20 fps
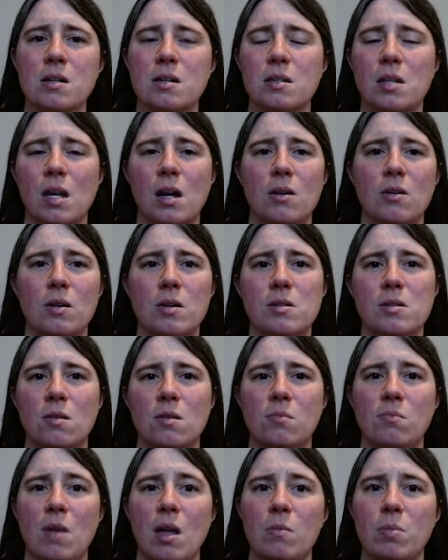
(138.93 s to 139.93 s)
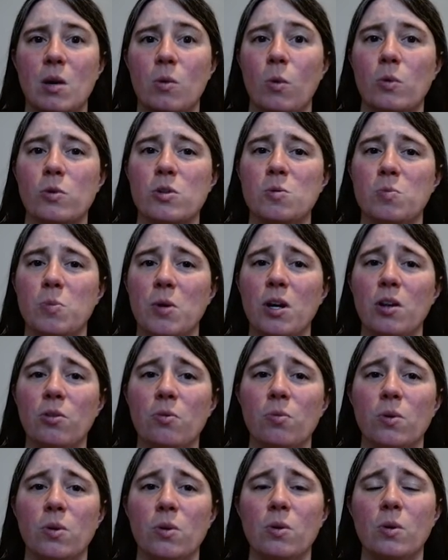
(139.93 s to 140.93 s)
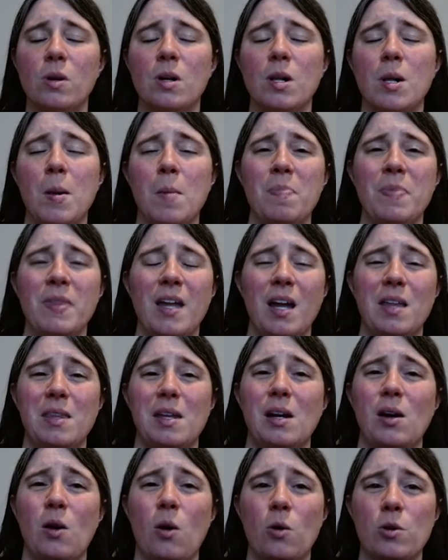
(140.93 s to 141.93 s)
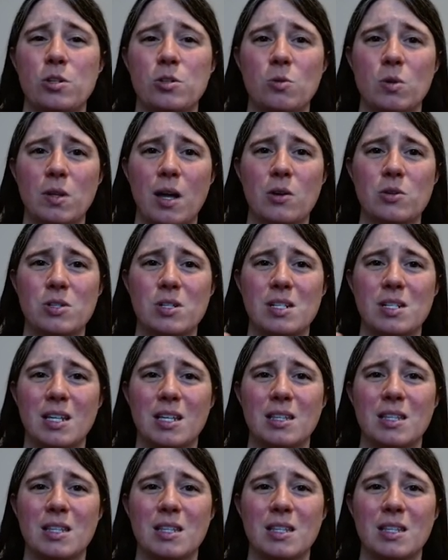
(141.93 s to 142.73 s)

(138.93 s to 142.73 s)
in the areas that maybe it won't spray through, and then it also allows it to get